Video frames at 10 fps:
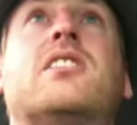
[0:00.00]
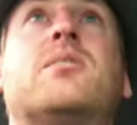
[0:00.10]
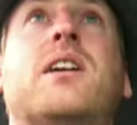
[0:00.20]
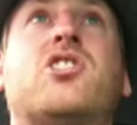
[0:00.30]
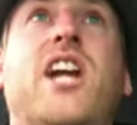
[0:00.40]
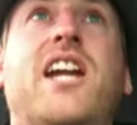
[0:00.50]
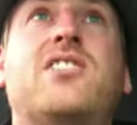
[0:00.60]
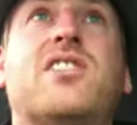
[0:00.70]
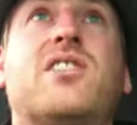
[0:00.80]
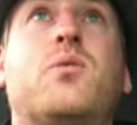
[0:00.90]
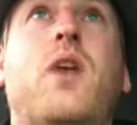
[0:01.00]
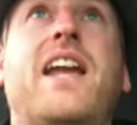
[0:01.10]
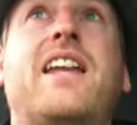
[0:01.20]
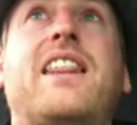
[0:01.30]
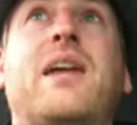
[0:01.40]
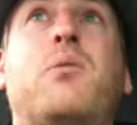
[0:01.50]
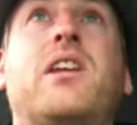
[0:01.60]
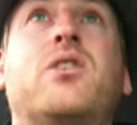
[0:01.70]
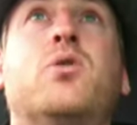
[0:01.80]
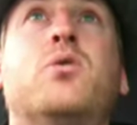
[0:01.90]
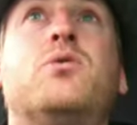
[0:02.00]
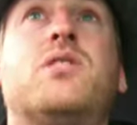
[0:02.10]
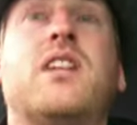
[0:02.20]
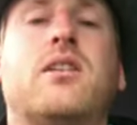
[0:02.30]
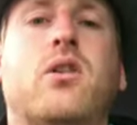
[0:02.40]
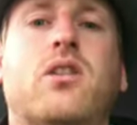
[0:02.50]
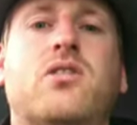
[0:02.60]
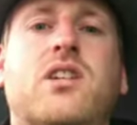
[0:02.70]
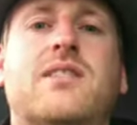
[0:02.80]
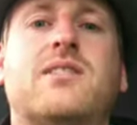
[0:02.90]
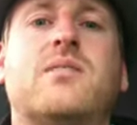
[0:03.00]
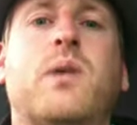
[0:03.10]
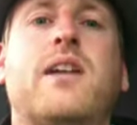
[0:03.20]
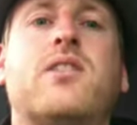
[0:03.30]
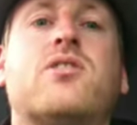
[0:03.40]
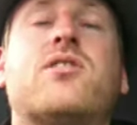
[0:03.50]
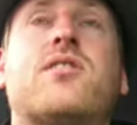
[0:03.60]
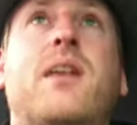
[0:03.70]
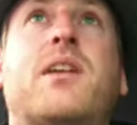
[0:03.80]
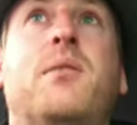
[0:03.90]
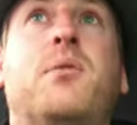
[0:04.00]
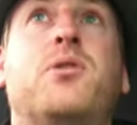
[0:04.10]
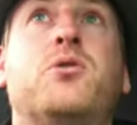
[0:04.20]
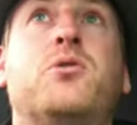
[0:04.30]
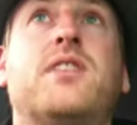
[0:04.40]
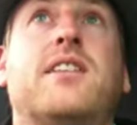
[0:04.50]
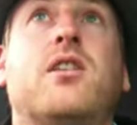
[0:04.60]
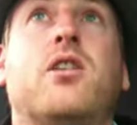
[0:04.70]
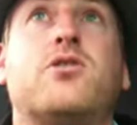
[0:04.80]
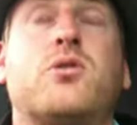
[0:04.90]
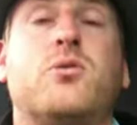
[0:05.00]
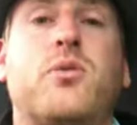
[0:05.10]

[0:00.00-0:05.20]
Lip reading: It's about changing the way that we use technology. It's about coming up with new technological